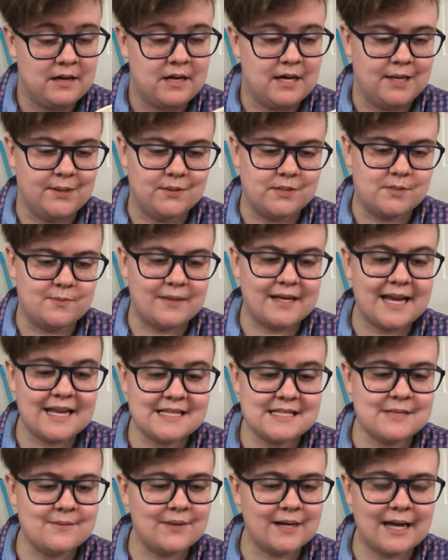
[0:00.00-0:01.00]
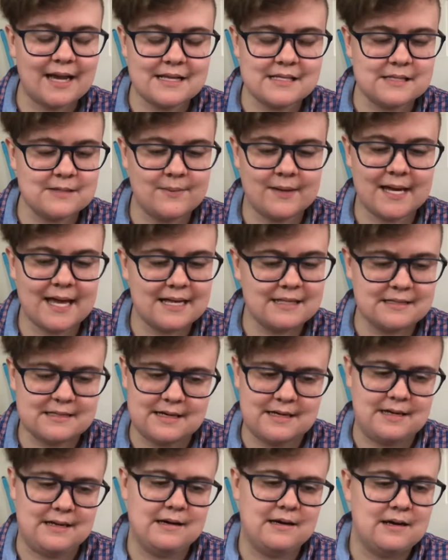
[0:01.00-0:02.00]
It was Mackenzie, Mackenzie,
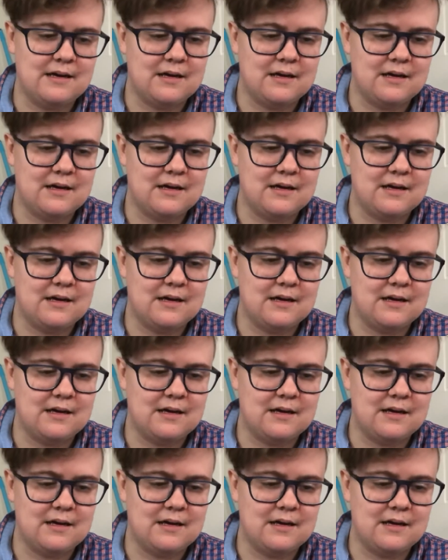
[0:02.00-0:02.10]
Mackenzie